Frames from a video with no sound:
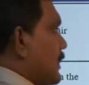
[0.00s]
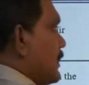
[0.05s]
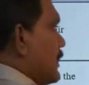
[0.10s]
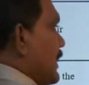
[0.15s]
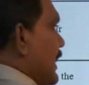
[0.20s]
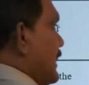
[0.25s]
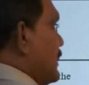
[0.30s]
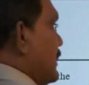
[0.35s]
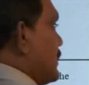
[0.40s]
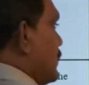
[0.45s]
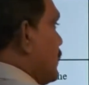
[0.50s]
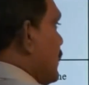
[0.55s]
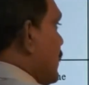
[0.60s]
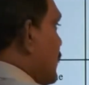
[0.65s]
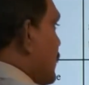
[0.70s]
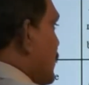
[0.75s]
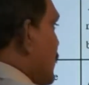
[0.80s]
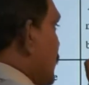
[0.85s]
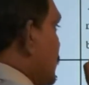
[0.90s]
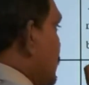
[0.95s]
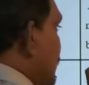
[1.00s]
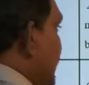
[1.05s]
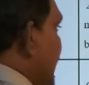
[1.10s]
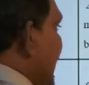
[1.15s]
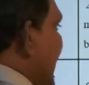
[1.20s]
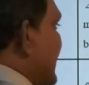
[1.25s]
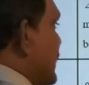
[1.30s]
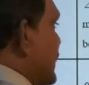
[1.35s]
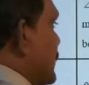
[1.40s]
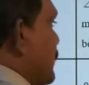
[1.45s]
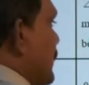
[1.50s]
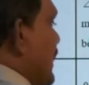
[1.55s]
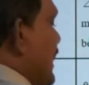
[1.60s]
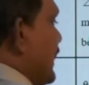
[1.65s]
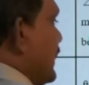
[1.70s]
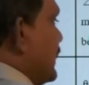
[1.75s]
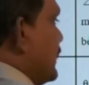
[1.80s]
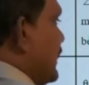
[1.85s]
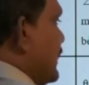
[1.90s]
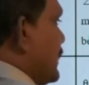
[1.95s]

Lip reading: Right, Norton explained